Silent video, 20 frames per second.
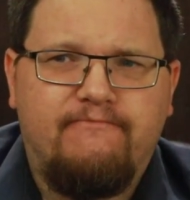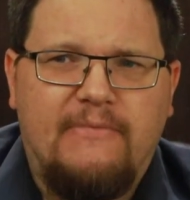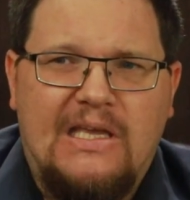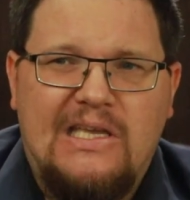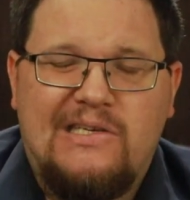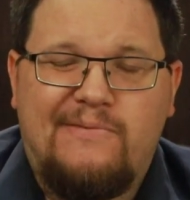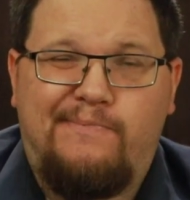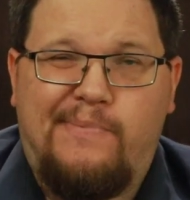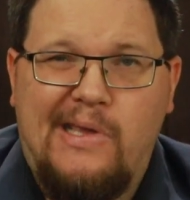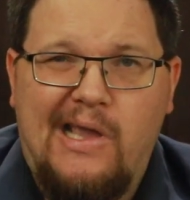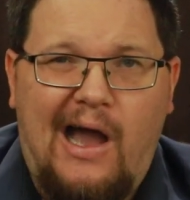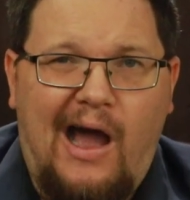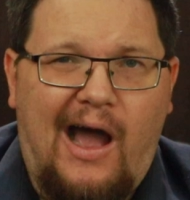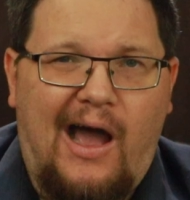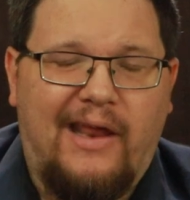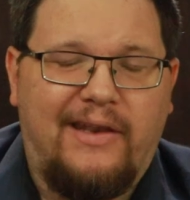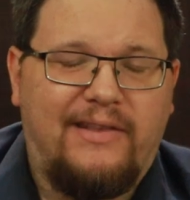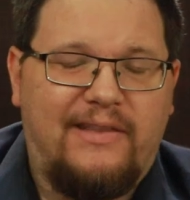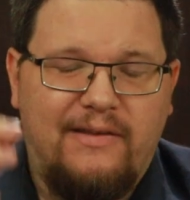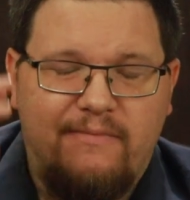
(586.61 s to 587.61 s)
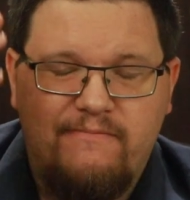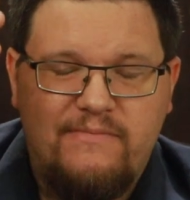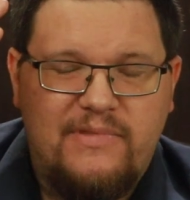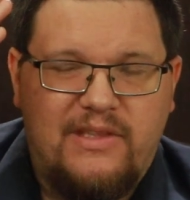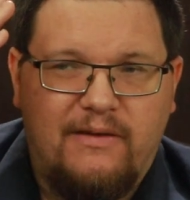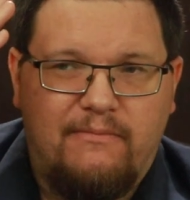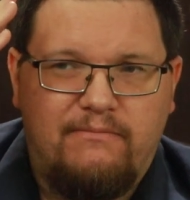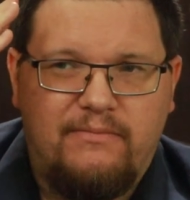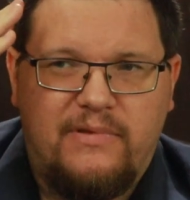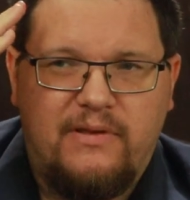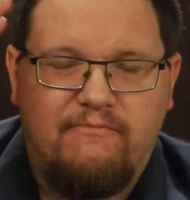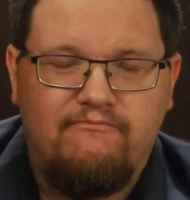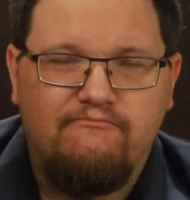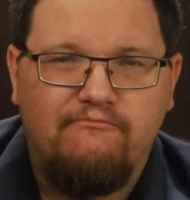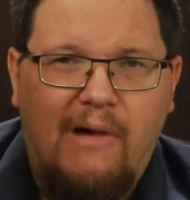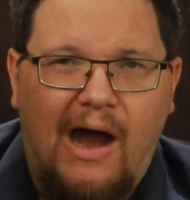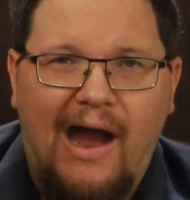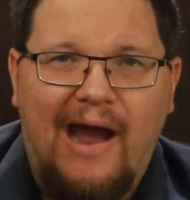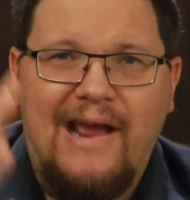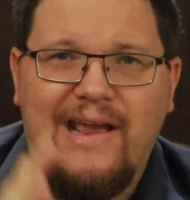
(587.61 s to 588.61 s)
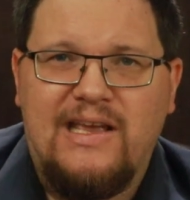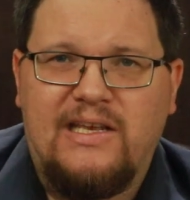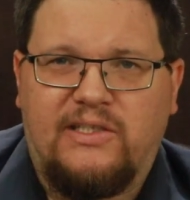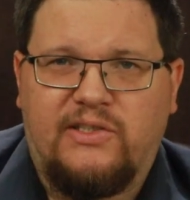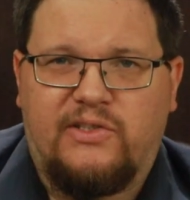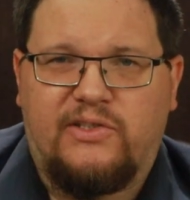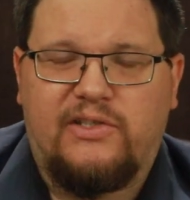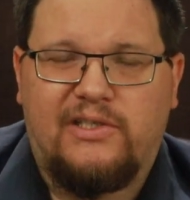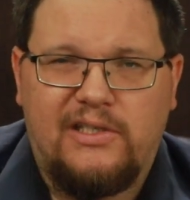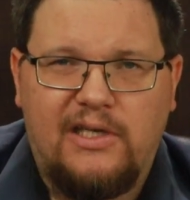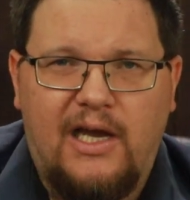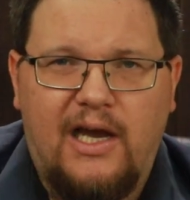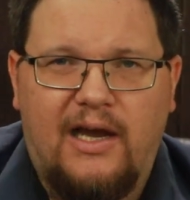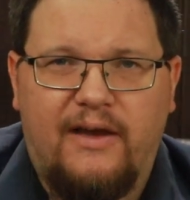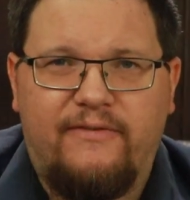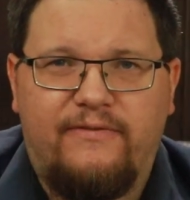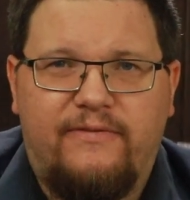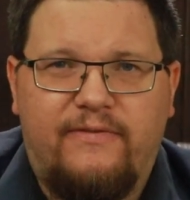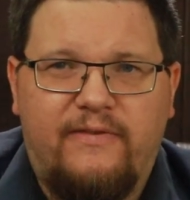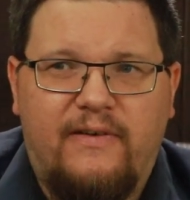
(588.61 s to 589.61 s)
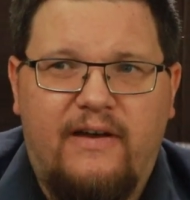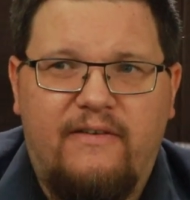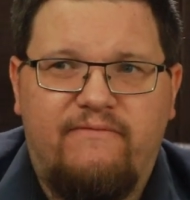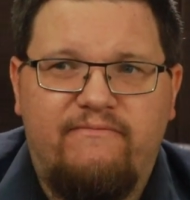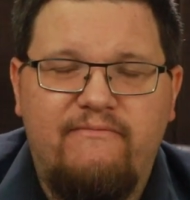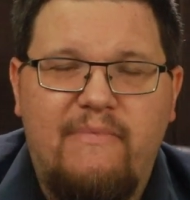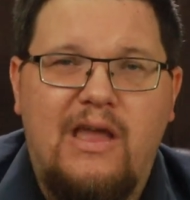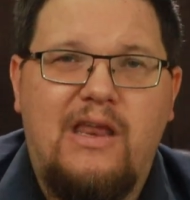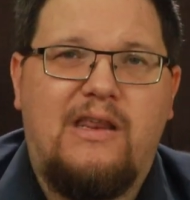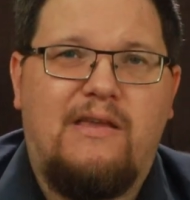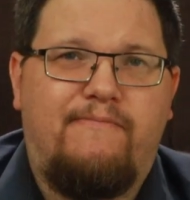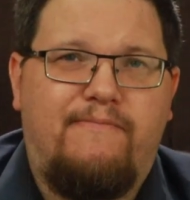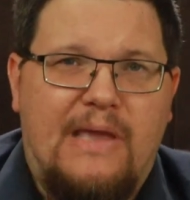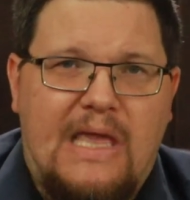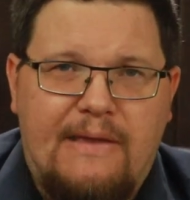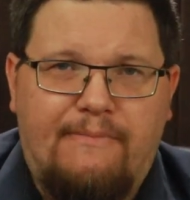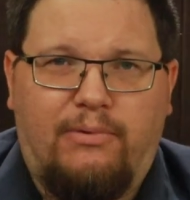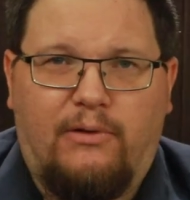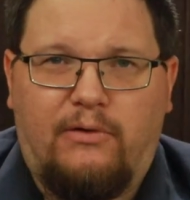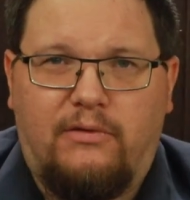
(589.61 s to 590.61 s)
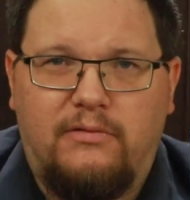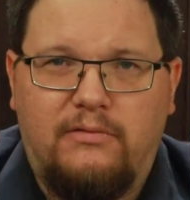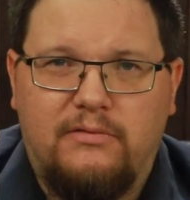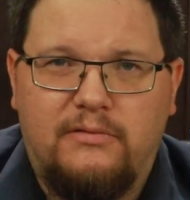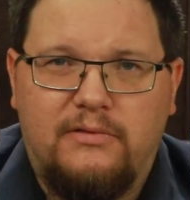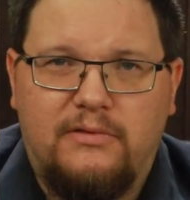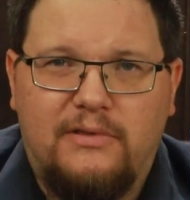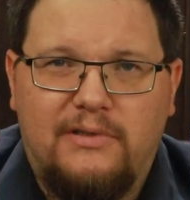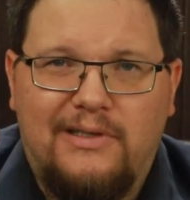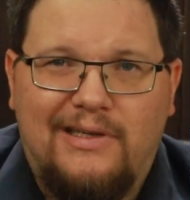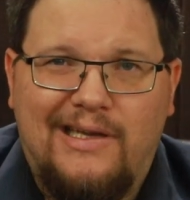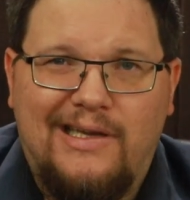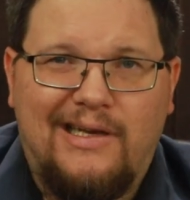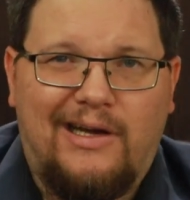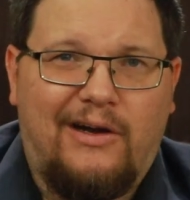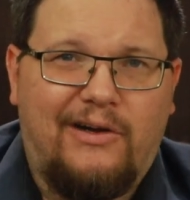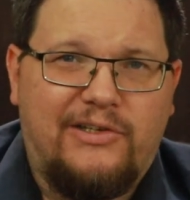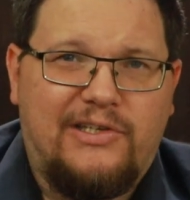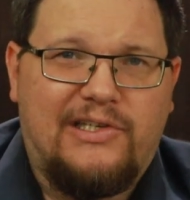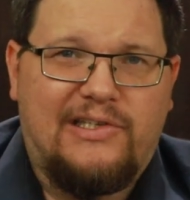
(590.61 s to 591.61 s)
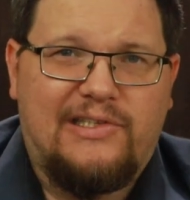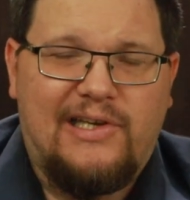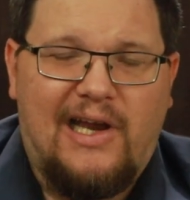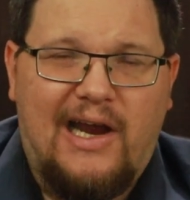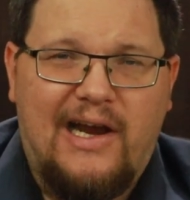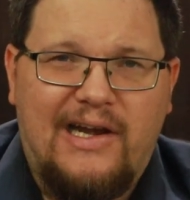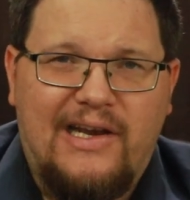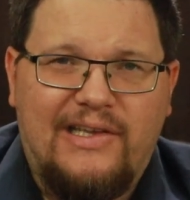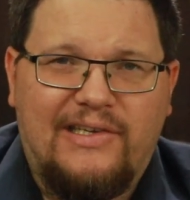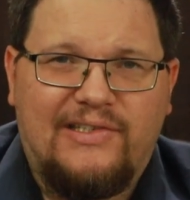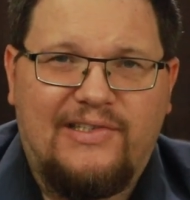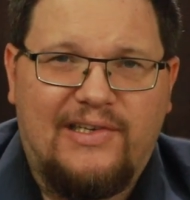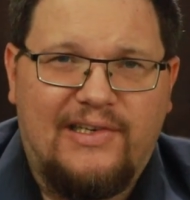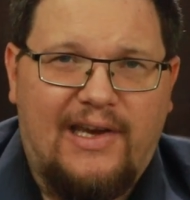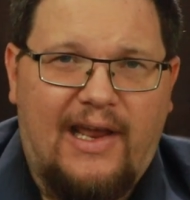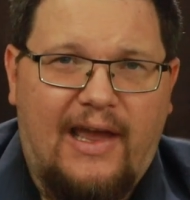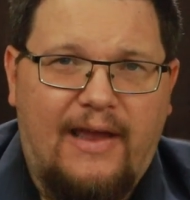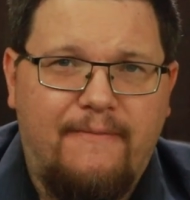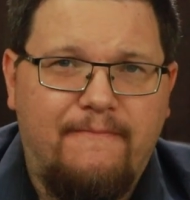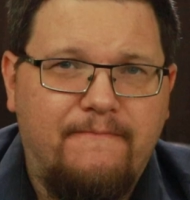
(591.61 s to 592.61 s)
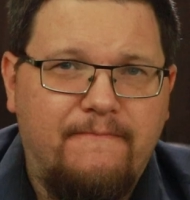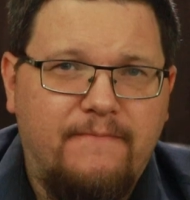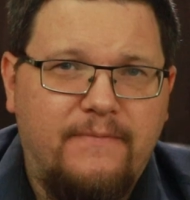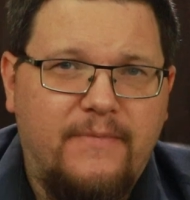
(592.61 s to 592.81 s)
is beyond the, the, the minds of, of many people in our societies today.